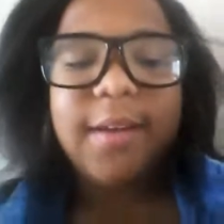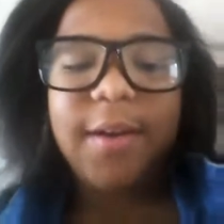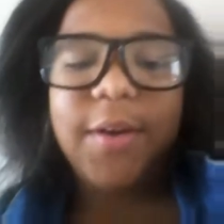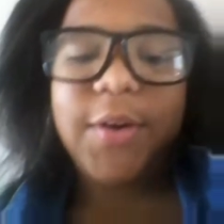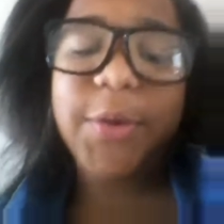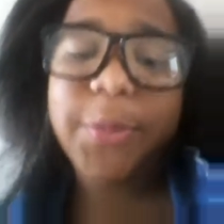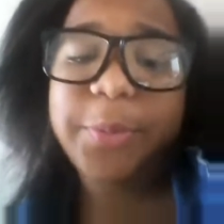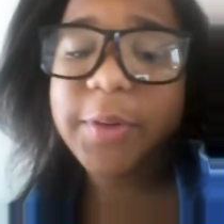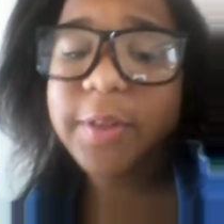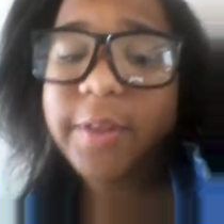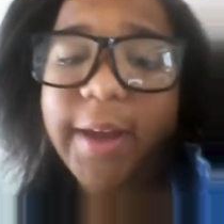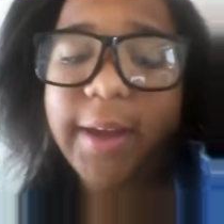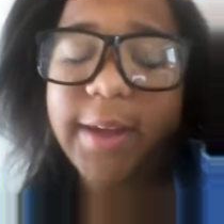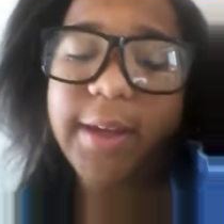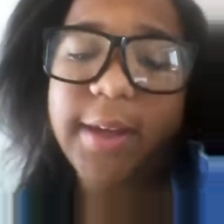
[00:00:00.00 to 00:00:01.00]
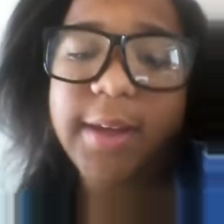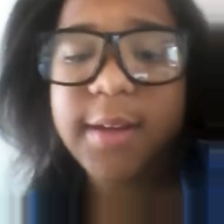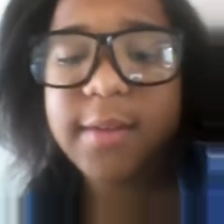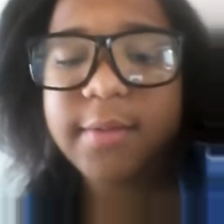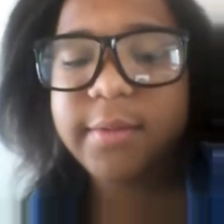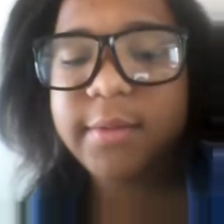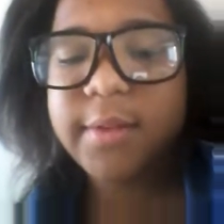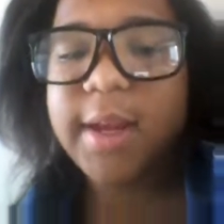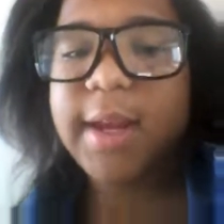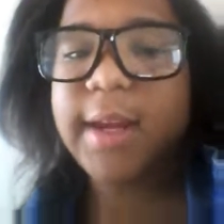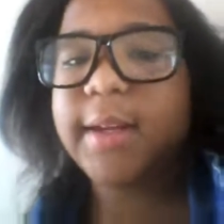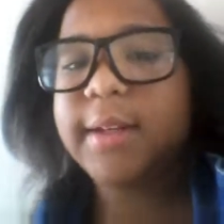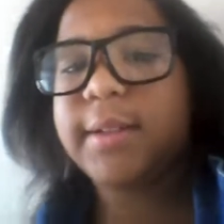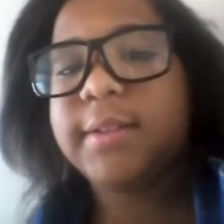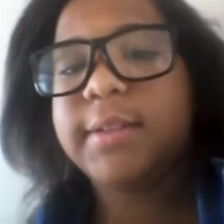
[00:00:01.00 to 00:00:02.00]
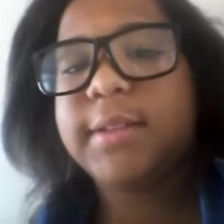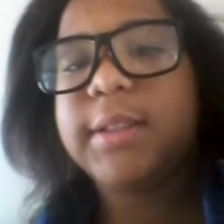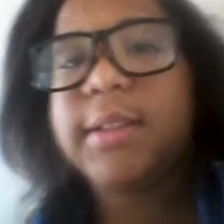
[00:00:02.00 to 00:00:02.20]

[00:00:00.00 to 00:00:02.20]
hope you like it, and